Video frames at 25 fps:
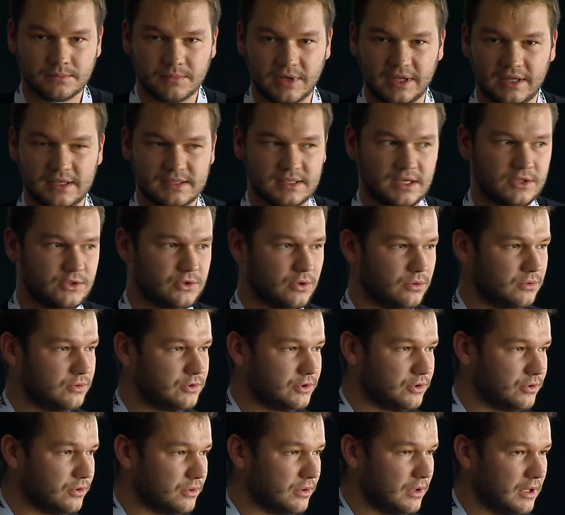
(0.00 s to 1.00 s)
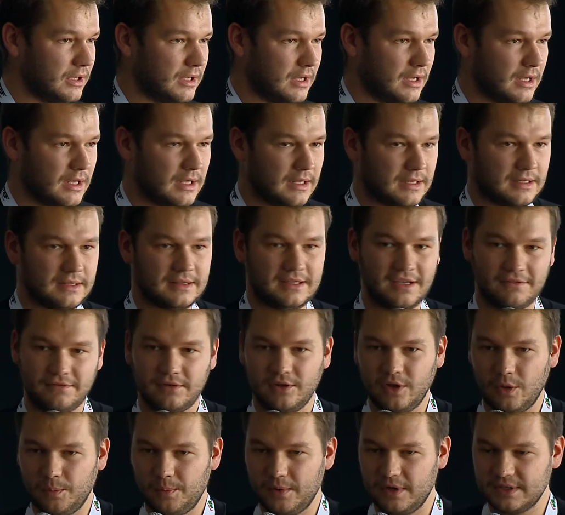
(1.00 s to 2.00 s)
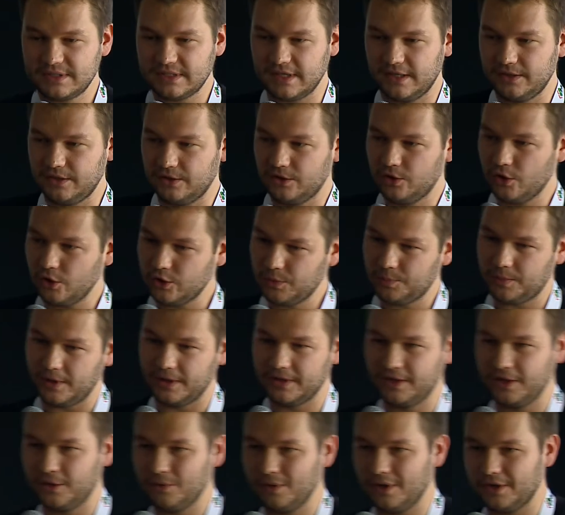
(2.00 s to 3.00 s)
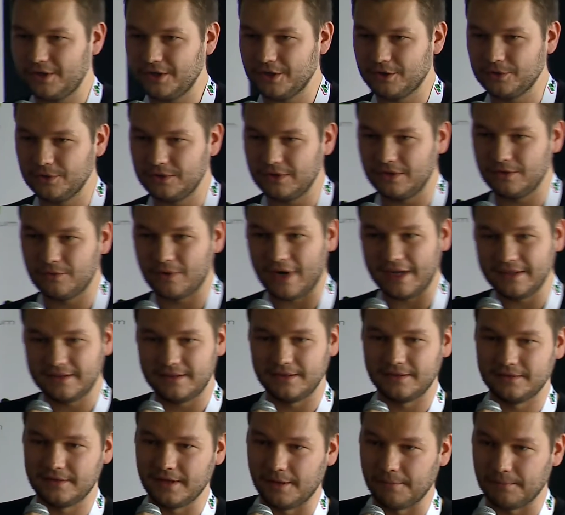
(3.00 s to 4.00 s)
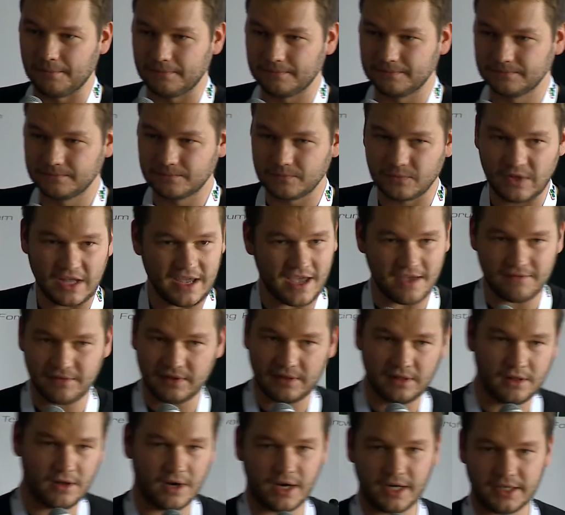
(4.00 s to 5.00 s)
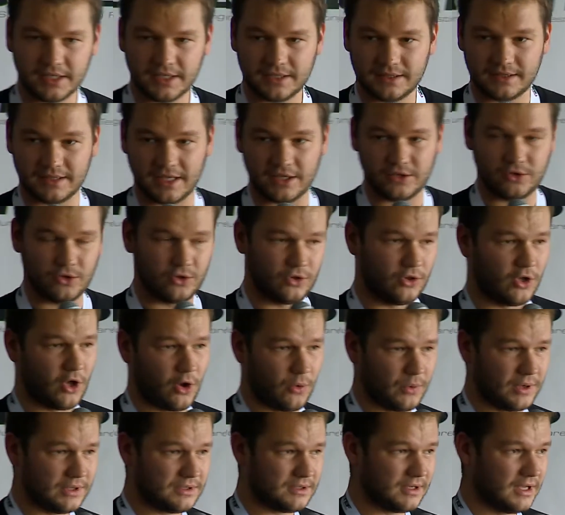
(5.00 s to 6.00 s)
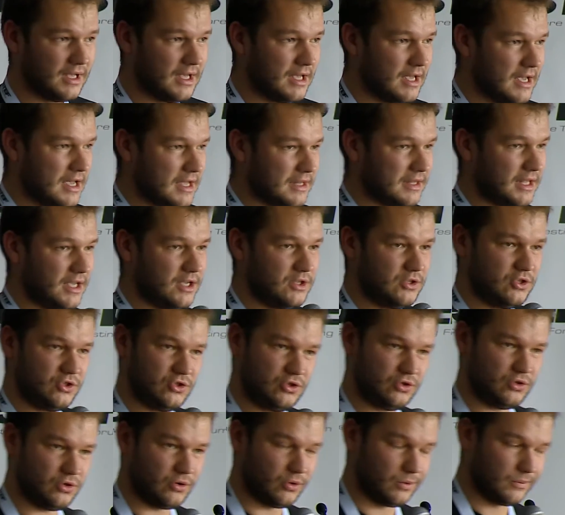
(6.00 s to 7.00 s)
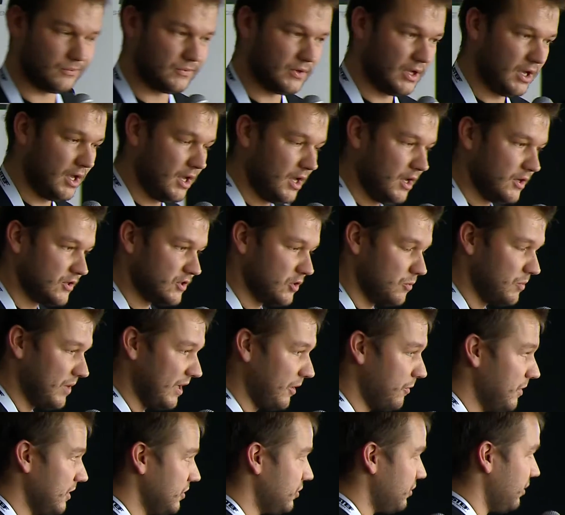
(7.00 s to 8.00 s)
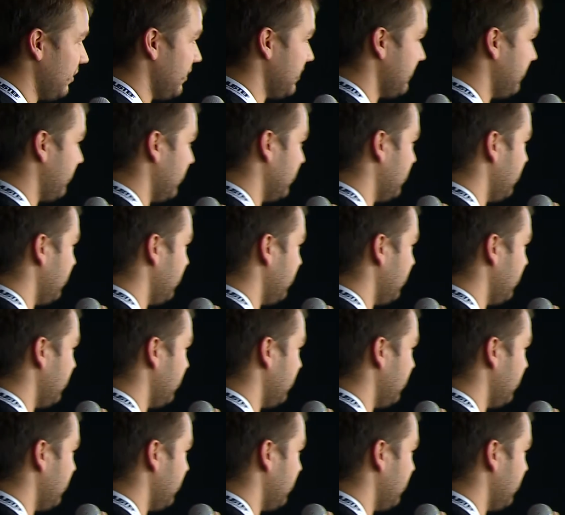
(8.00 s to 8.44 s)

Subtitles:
but as I told you, developers are not particularly good in writing them. They haven't learned it, they don't know it, they need you. So my question is for